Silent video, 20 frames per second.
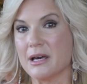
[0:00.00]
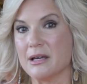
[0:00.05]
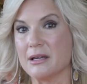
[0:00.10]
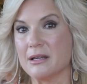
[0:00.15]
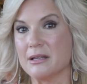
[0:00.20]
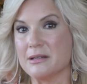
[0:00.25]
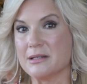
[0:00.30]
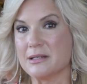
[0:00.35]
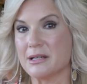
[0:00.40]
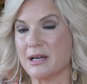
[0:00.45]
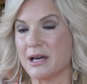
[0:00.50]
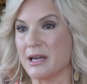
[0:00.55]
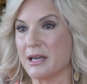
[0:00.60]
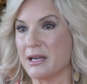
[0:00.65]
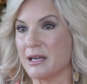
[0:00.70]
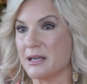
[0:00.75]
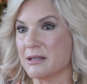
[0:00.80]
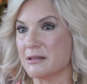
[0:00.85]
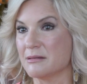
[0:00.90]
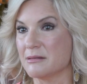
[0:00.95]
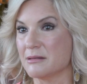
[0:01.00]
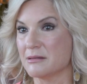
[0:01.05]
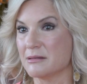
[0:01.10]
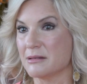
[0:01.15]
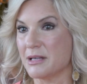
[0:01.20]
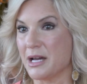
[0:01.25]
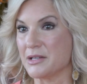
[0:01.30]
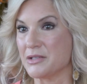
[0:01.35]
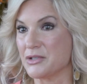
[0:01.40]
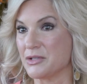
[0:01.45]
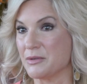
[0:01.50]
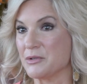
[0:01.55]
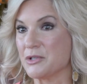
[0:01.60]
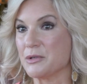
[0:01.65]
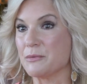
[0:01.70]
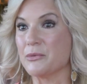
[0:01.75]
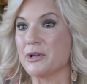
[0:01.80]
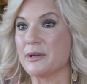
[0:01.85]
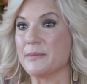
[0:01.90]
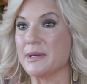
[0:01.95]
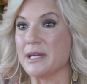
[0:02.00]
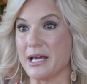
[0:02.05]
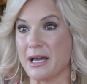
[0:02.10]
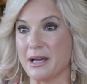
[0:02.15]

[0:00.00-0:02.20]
and I asked him to bring me an